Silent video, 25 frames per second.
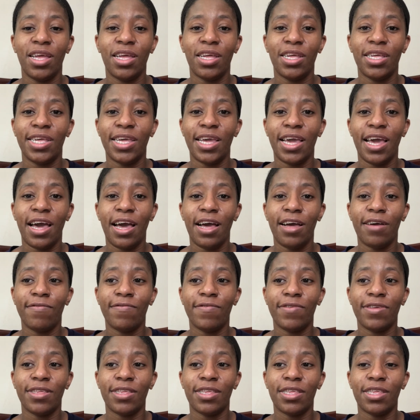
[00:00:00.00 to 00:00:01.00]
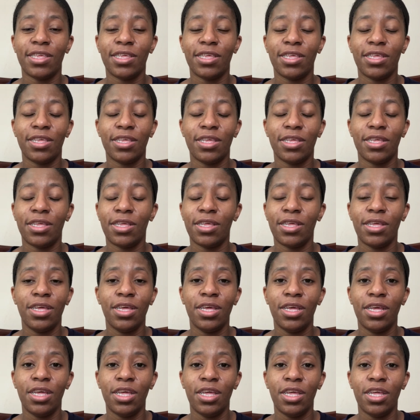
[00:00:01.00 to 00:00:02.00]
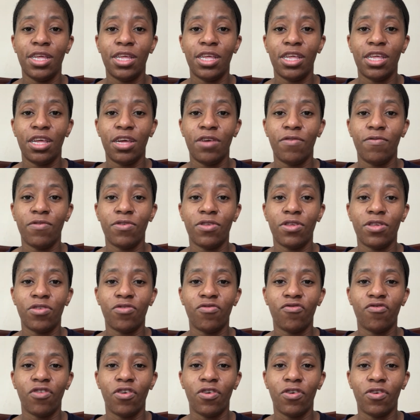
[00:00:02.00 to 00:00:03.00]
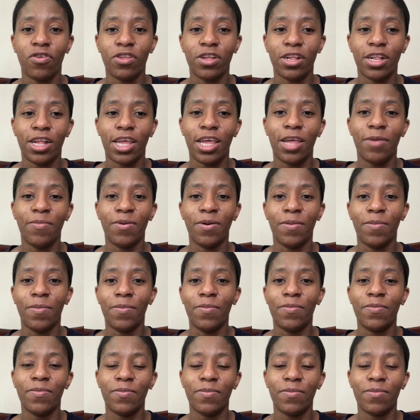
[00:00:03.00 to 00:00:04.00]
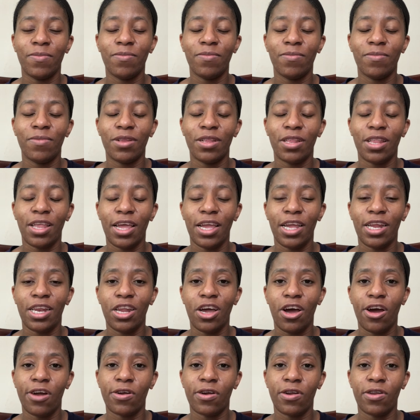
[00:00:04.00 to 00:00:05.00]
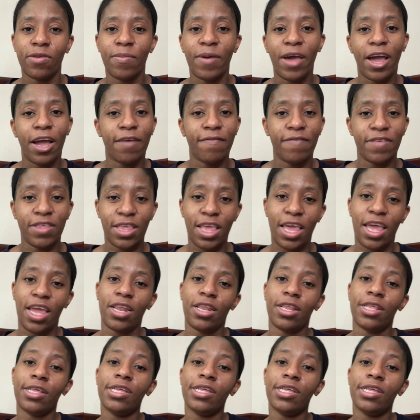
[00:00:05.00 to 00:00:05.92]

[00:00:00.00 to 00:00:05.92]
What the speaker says: Yeah, it was a struggle to keep him, like, not on the back of his head.